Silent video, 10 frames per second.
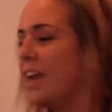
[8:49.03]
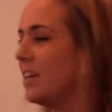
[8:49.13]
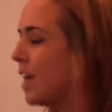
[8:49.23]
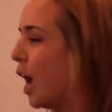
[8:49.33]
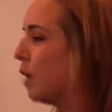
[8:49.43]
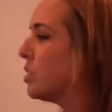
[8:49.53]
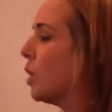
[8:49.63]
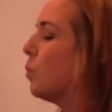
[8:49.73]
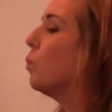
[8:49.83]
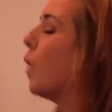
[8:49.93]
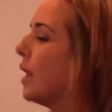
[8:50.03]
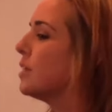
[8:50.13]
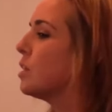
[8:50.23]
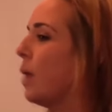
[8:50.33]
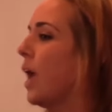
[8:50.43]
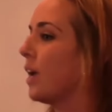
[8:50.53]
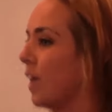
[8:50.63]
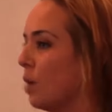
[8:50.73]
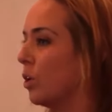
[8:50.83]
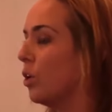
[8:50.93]
any time someone wanted to buy a
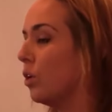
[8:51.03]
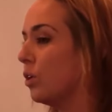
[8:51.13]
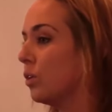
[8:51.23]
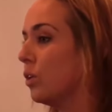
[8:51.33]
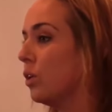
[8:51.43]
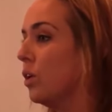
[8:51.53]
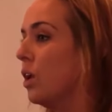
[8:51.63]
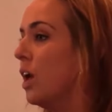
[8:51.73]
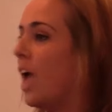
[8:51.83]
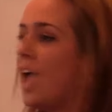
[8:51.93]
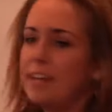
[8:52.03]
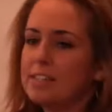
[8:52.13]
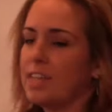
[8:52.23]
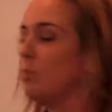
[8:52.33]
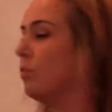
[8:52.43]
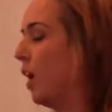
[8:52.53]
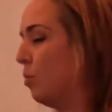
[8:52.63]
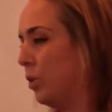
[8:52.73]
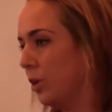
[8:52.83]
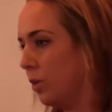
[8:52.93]
chemical, any type of
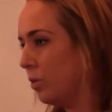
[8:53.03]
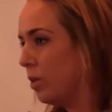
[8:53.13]
chemical.